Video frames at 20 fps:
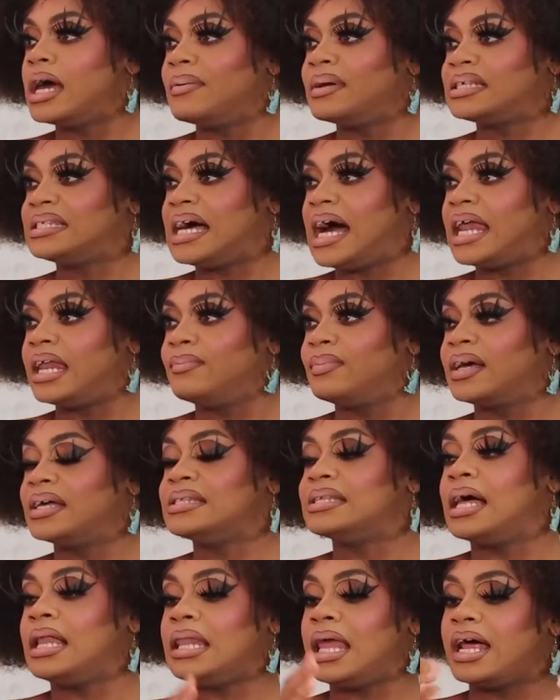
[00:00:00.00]
I'm excited
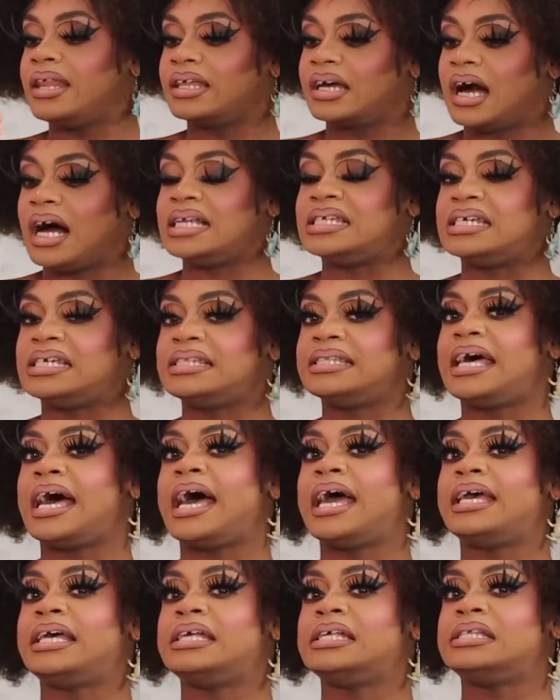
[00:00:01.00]
because a lot of the content
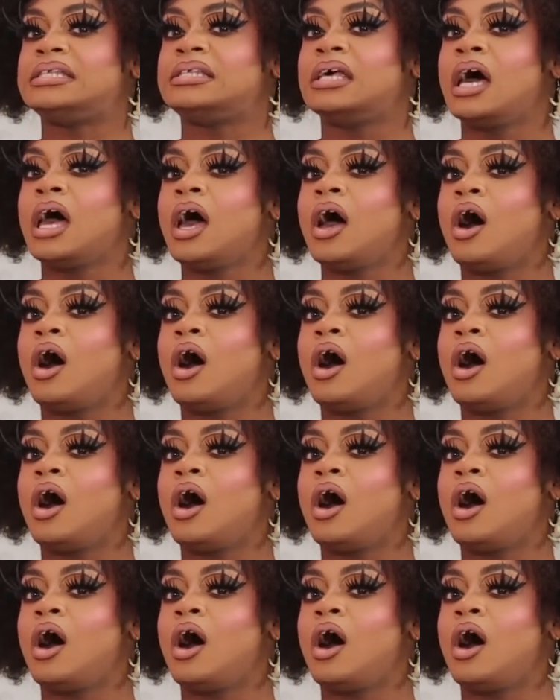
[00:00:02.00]
that is